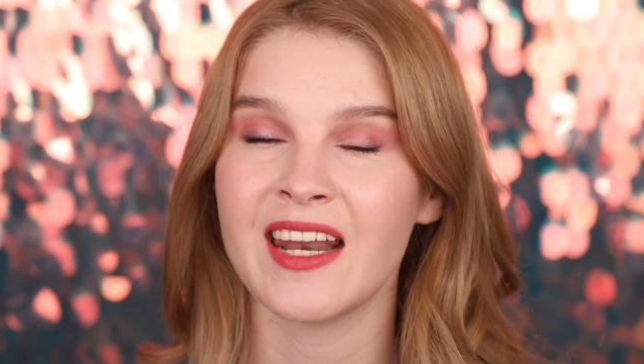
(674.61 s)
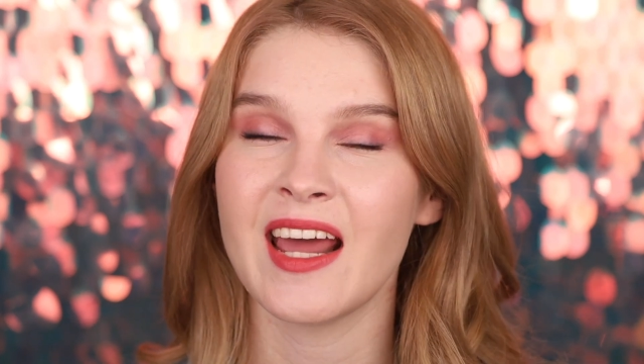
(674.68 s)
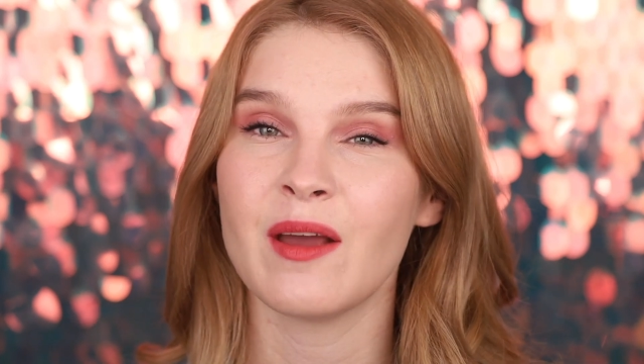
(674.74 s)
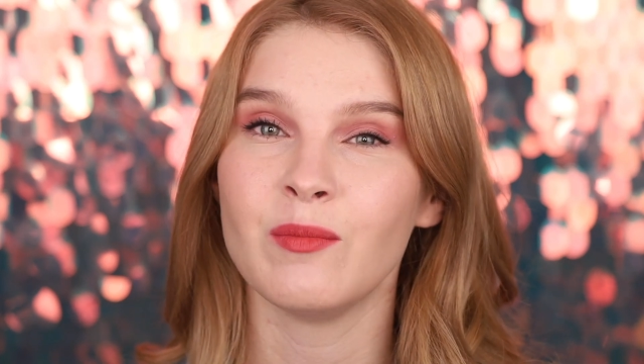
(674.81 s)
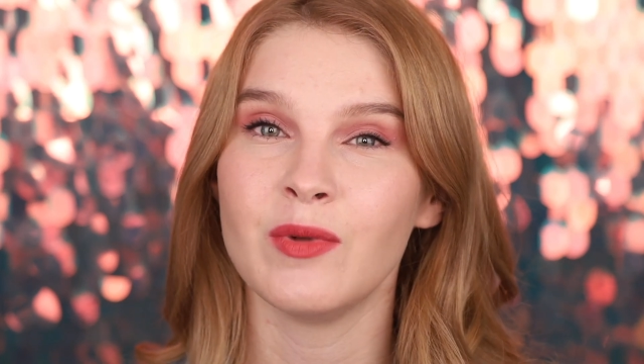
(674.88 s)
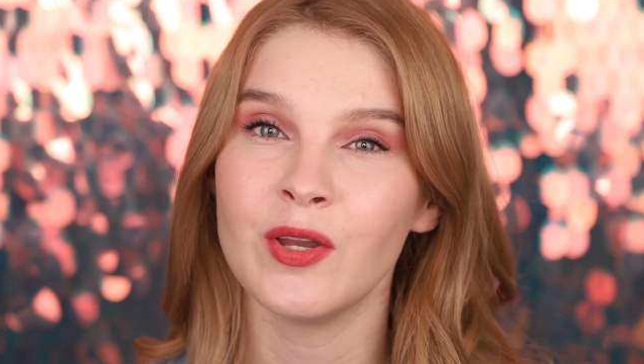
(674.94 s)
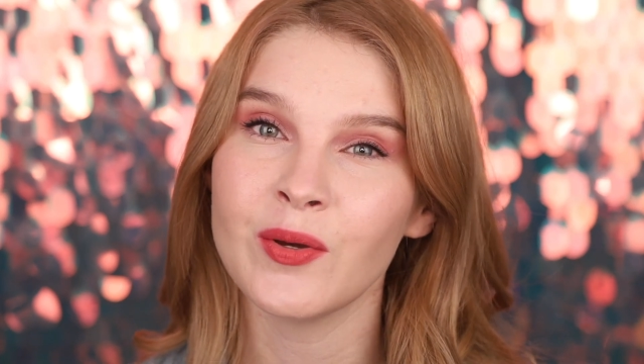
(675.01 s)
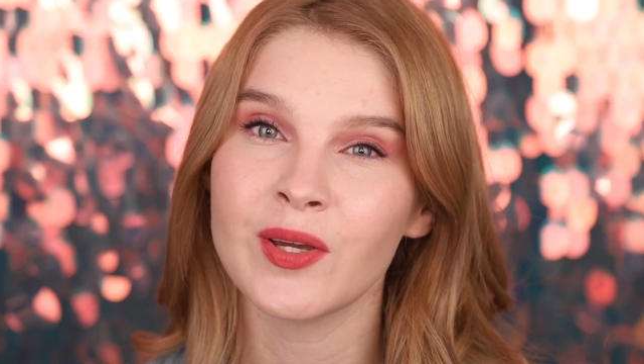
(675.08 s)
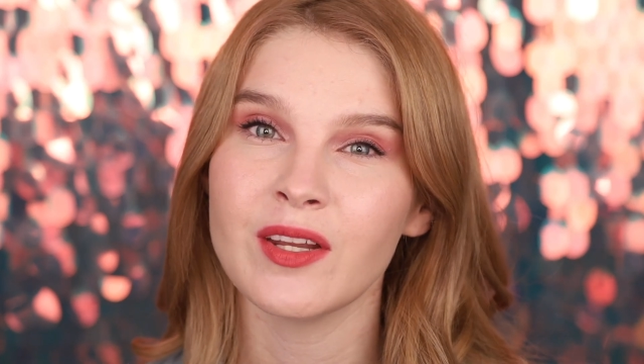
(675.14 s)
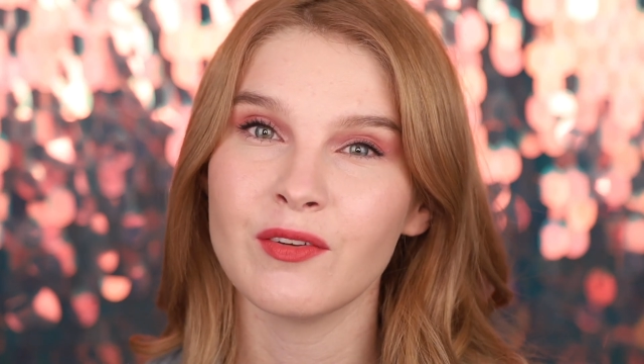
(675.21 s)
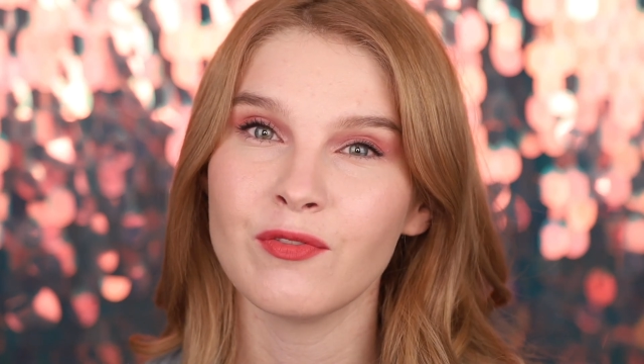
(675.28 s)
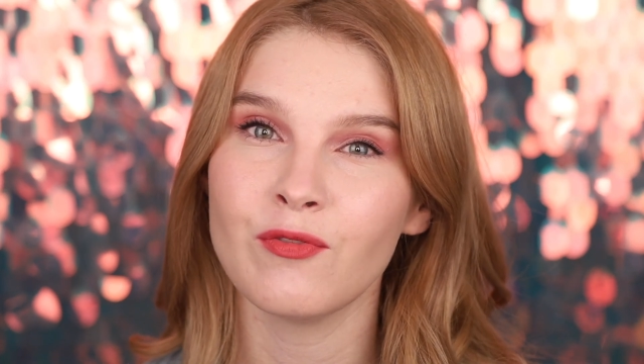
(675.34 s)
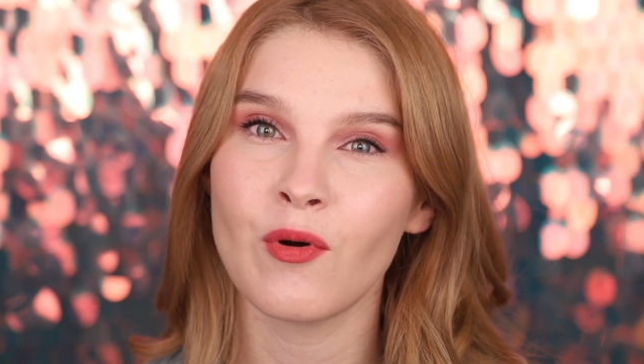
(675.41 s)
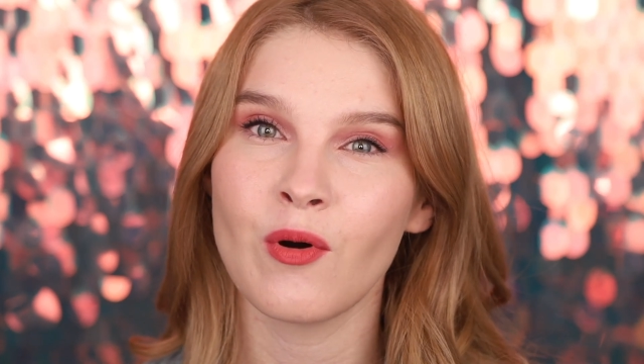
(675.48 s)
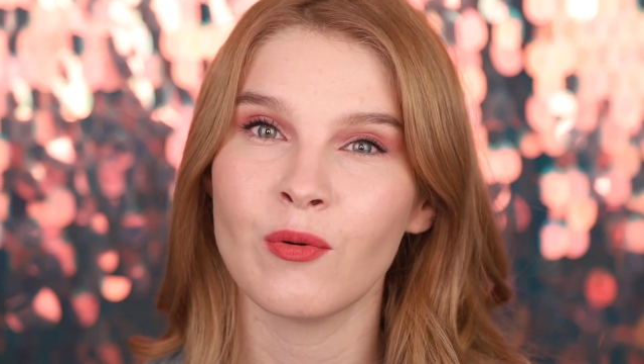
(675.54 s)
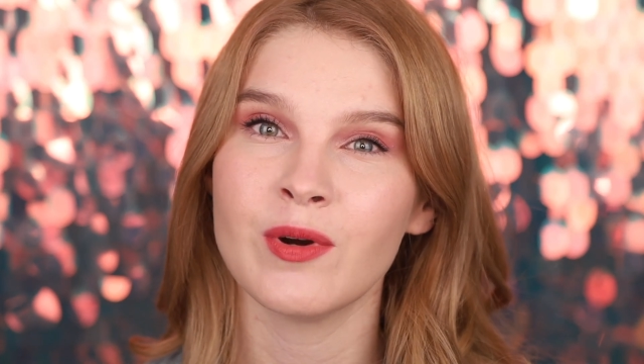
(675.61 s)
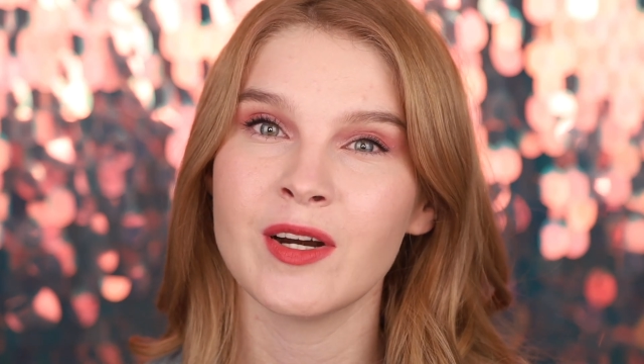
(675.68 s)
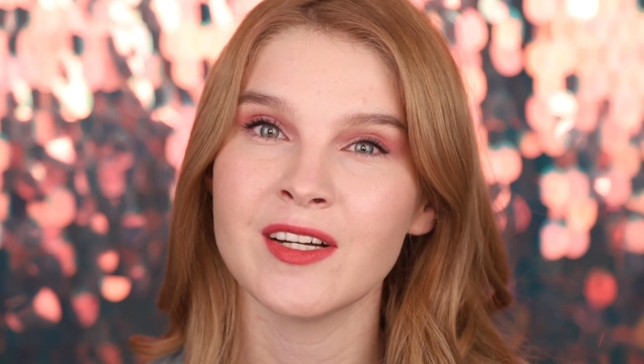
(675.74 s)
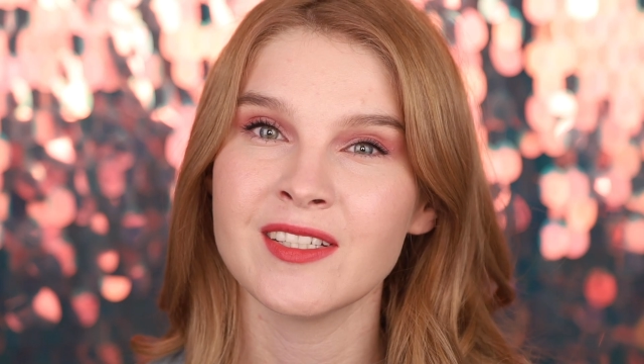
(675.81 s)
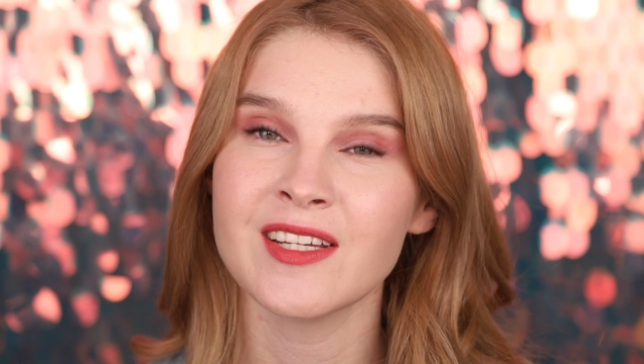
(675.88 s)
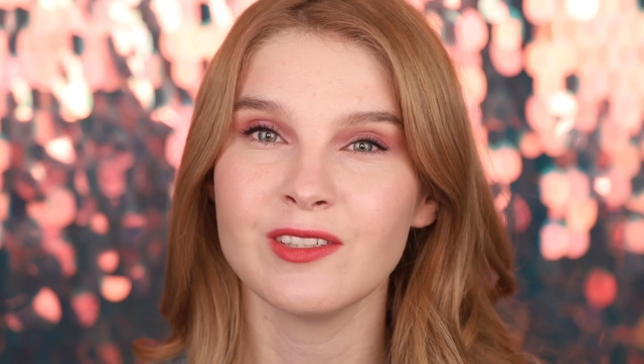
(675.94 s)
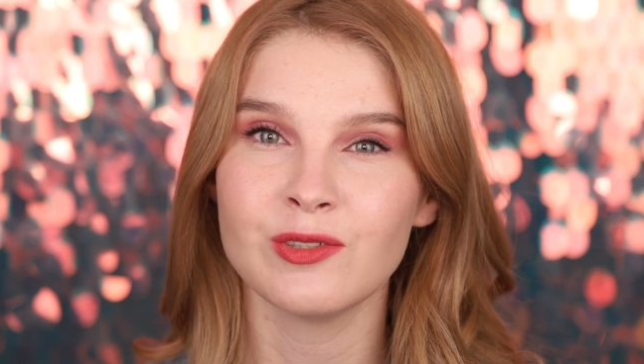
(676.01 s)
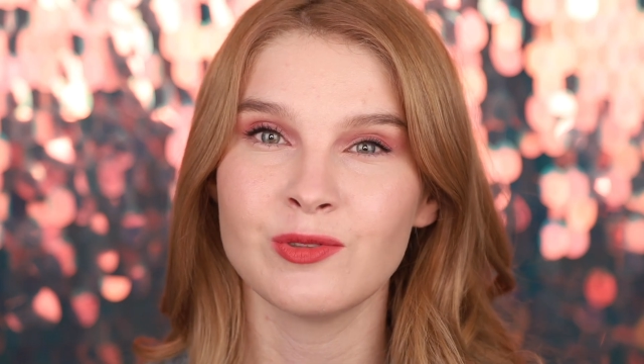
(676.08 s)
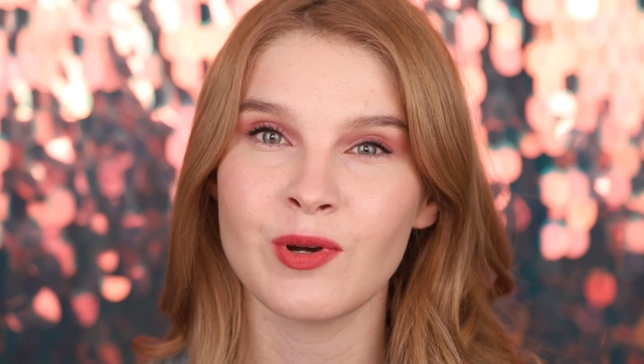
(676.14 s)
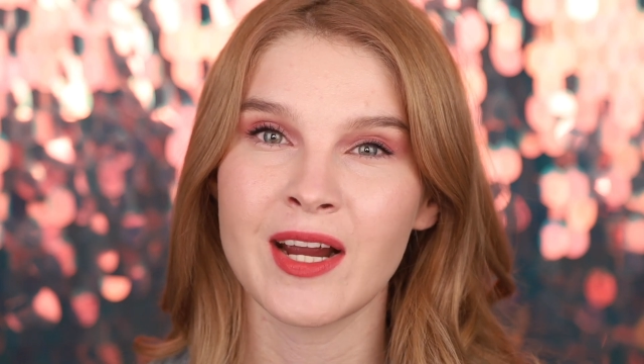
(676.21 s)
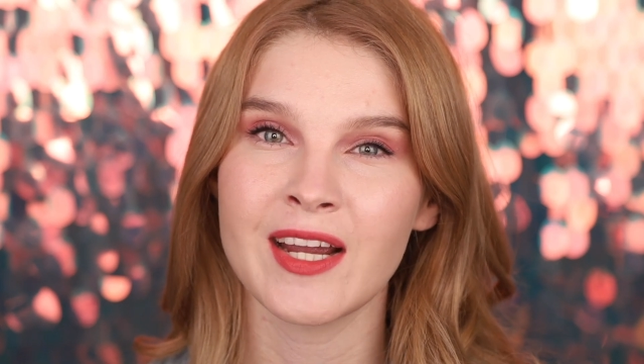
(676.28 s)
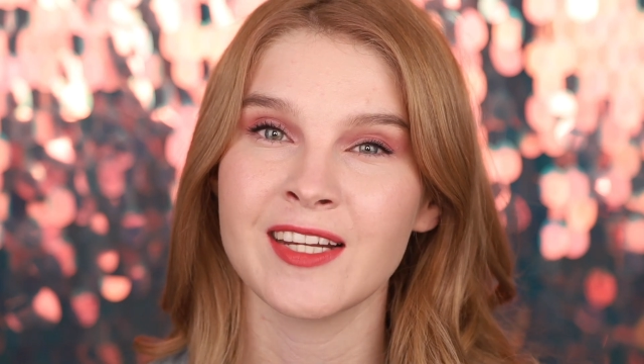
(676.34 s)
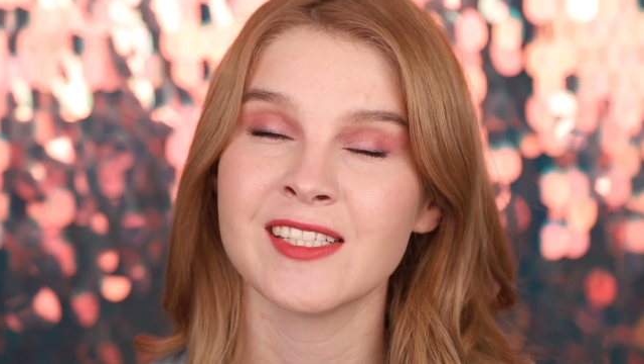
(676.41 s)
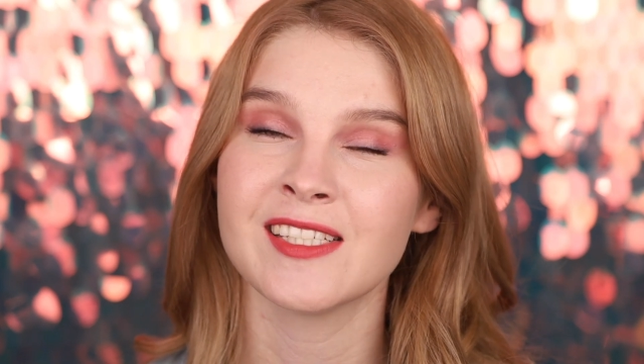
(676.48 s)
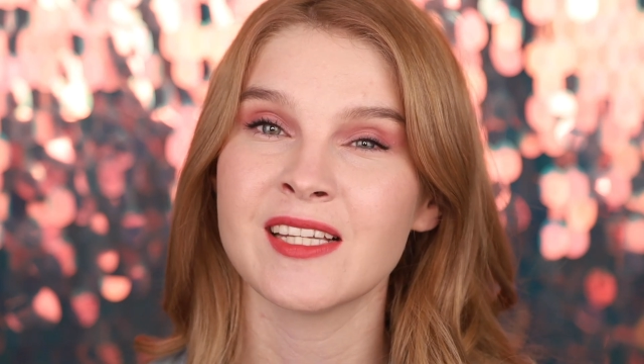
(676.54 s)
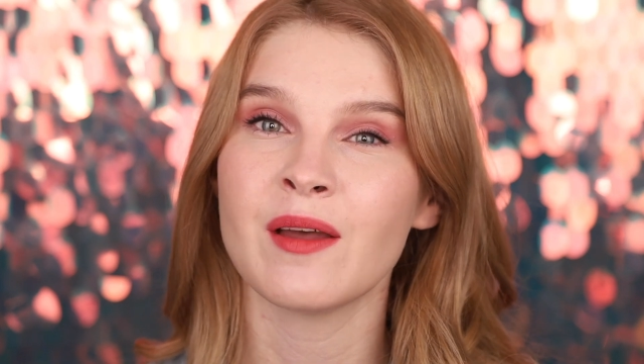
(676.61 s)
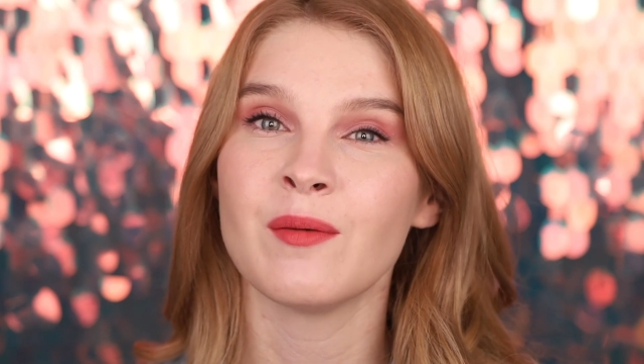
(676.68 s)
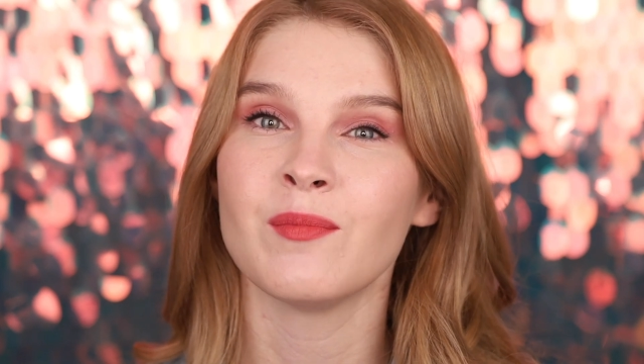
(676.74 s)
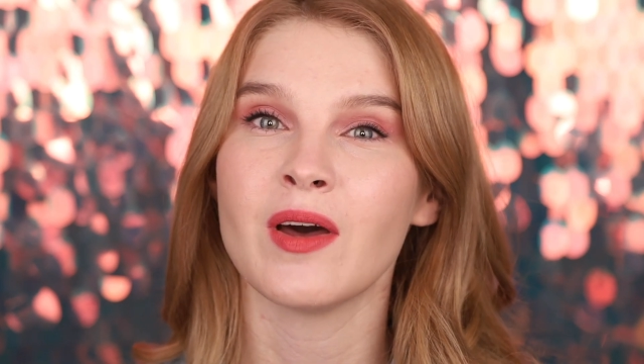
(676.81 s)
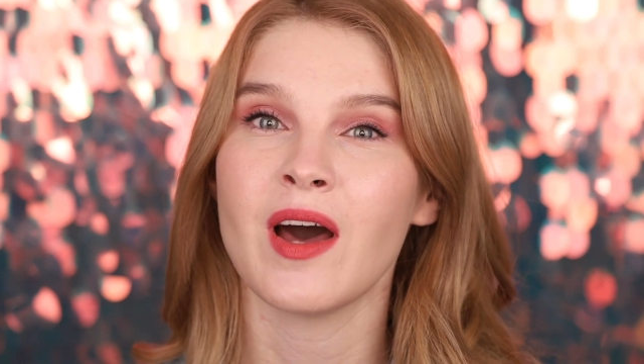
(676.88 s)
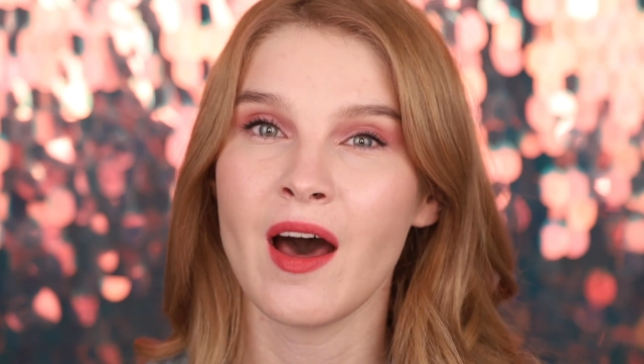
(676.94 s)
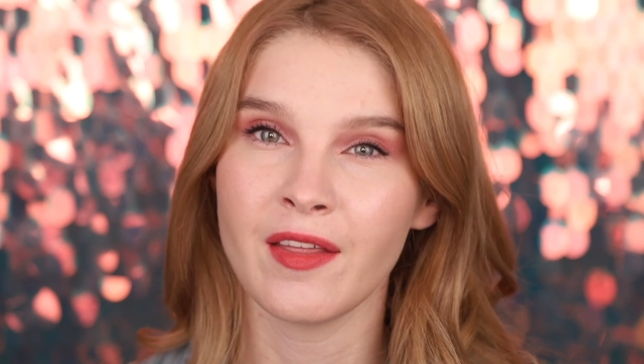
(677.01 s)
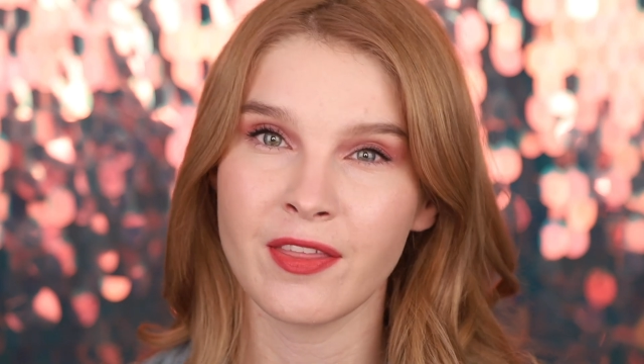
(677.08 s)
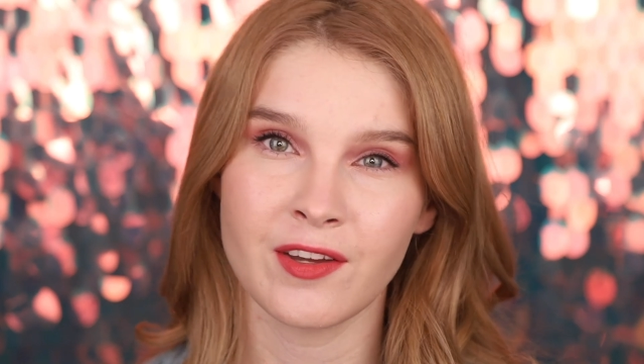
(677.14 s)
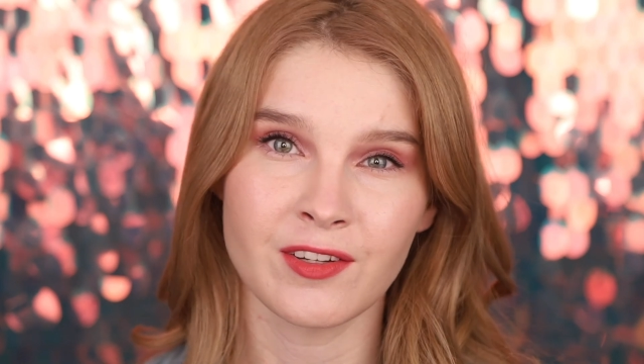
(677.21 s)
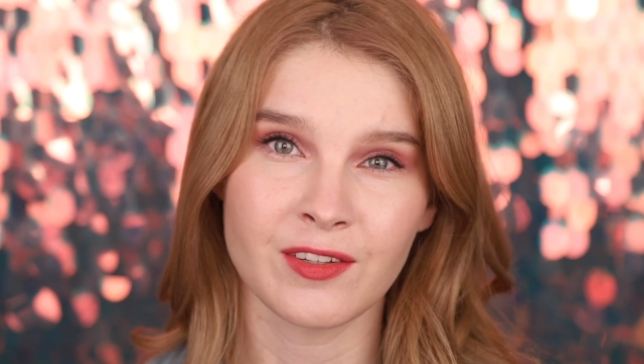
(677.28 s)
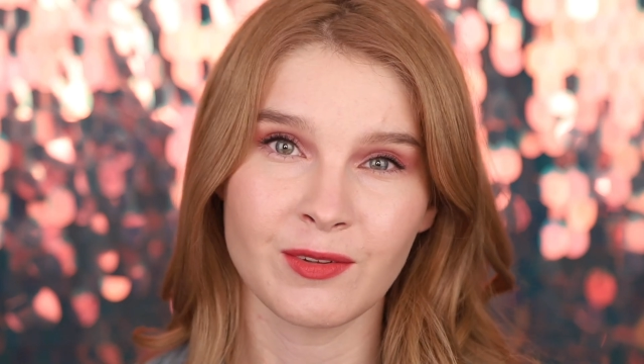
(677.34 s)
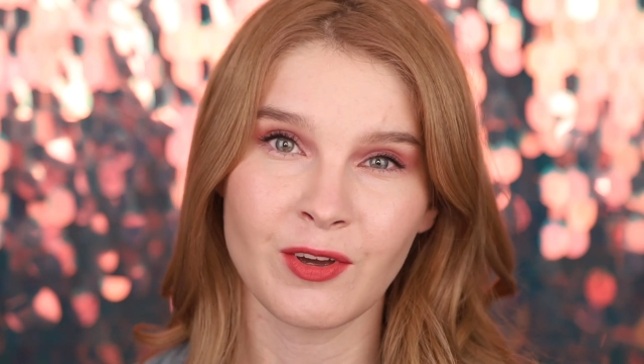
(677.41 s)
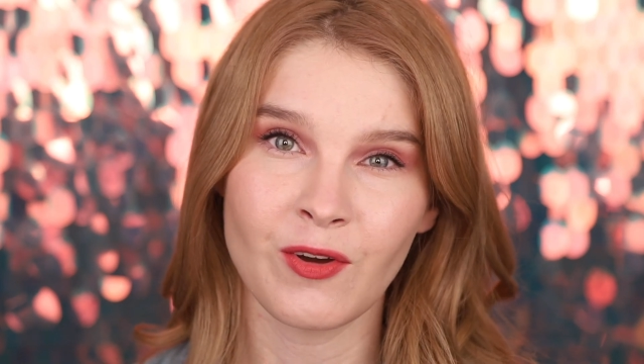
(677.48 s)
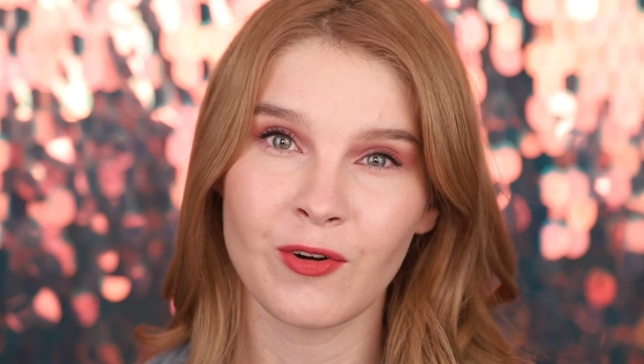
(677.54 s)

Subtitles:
and I'm looking forward to trying some other